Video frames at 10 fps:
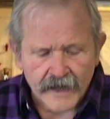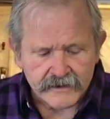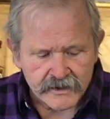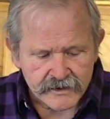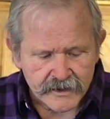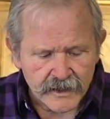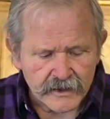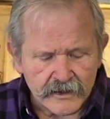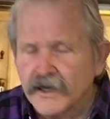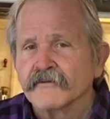just
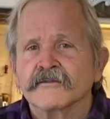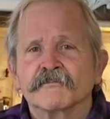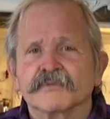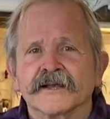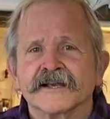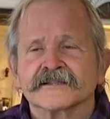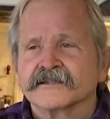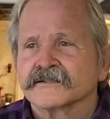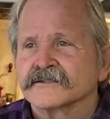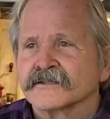love the place.
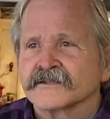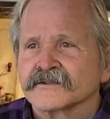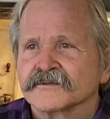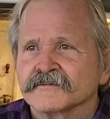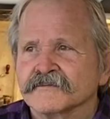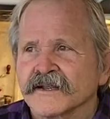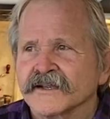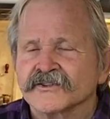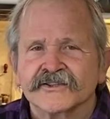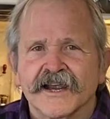It's just
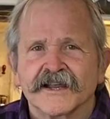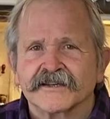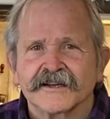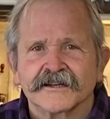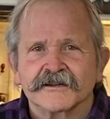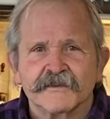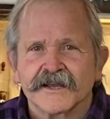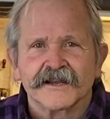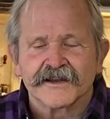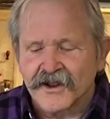enchanting to
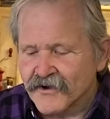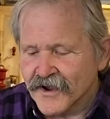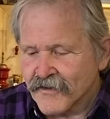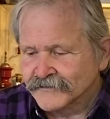me, you know.